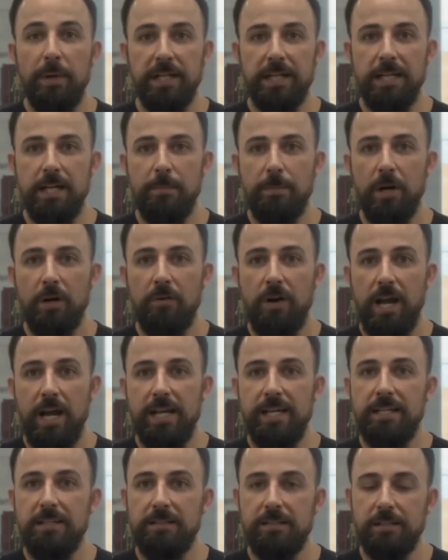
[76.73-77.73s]
an
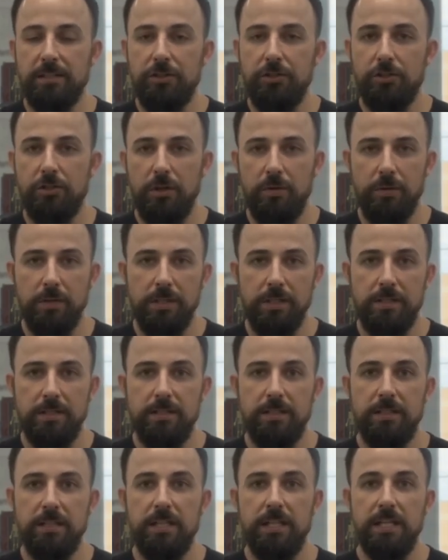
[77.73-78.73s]
MRI is going to show
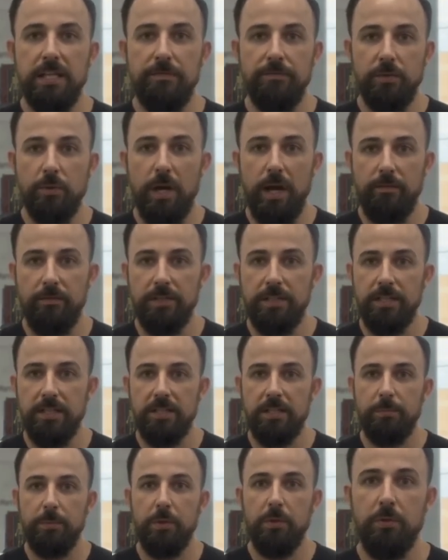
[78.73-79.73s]
us if you have a
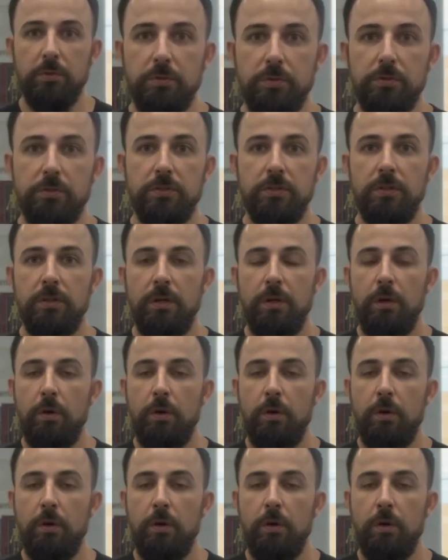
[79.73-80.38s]
disc bulge,